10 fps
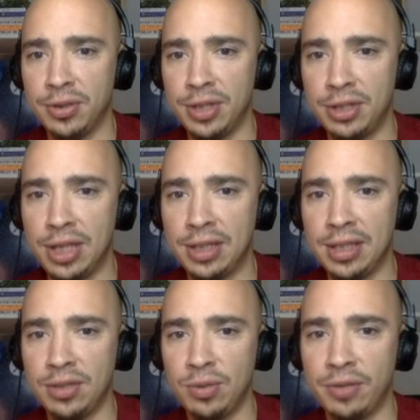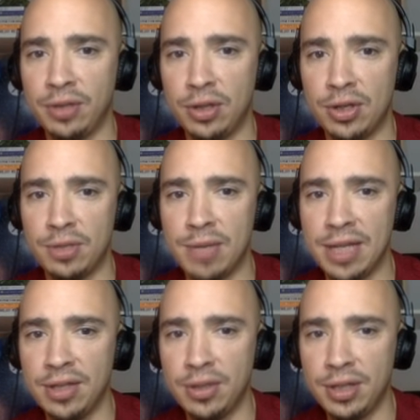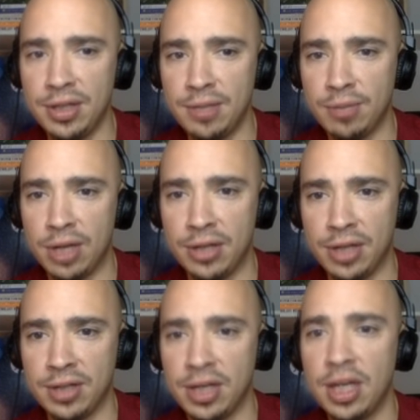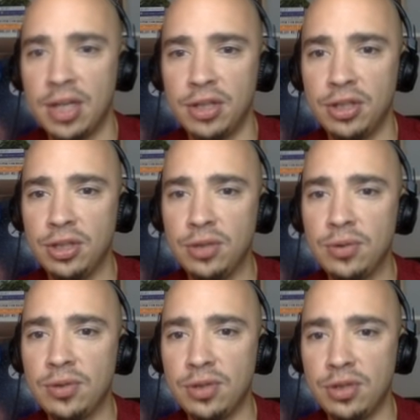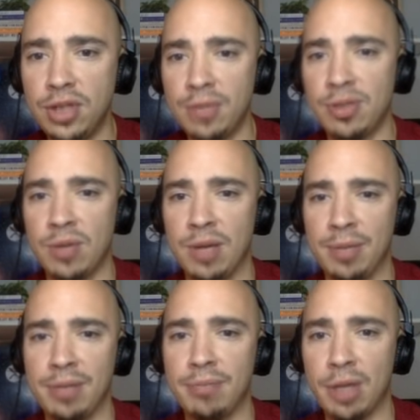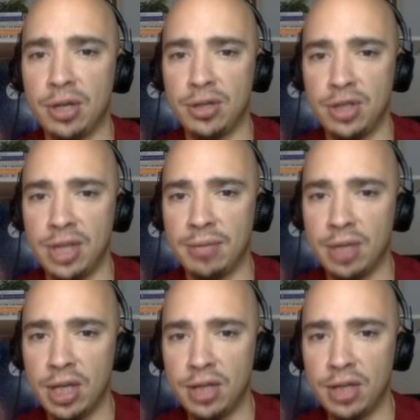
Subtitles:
To initiate this, we have encouraged many tokens and projects to use ShibaSwap and burn SHIB.